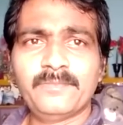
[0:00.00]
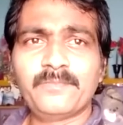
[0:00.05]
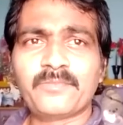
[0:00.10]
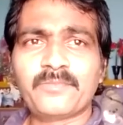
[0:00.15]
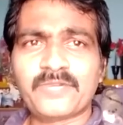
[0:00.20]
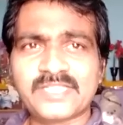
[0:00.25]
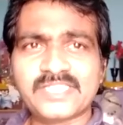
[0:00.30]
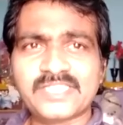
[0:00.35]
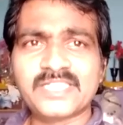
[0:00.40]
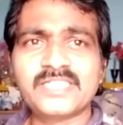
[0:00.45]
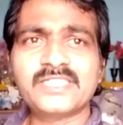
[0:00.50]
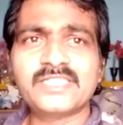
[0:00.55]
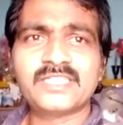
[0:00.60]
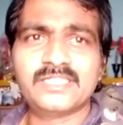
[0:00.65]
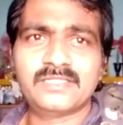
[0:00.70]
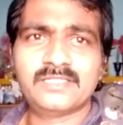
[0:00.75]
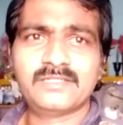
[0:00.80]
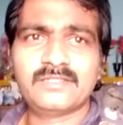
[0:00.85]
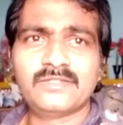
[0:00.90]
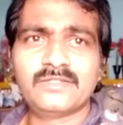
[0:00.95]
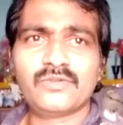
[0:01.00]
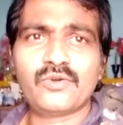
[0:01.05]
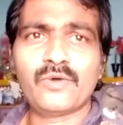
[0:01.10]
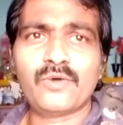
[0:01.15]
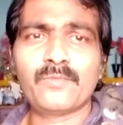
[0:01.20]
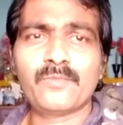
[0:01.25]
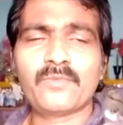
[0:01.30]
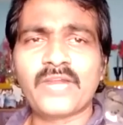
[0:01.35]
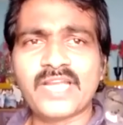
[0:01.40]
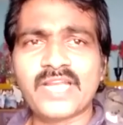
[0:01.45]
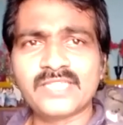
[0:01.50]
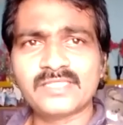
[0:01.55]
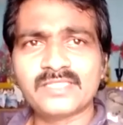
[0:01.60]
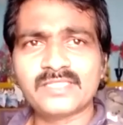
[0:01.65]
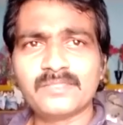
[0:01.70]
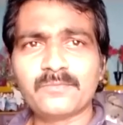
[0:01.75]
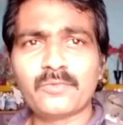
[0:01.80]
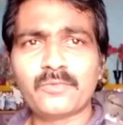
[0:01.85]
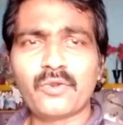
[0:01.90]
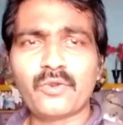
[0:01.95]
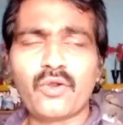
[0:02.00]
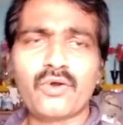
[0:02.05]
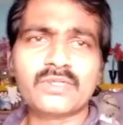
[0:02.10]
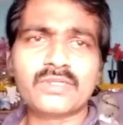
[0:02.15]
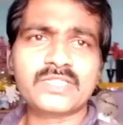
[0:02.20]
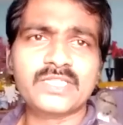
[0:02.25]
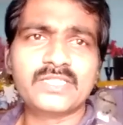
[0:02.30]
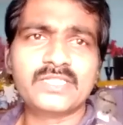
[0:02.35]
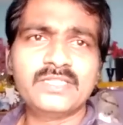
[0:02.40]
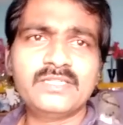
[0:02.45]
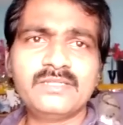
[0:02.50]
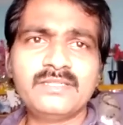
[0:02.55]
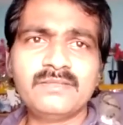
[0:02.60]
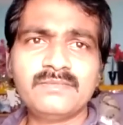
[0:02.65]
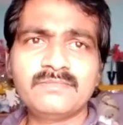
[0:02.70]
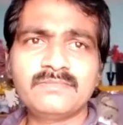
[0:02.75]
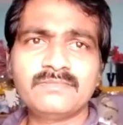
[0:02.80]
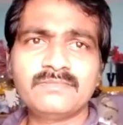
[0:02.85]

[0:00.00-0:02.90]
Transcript: presented, comprising plot and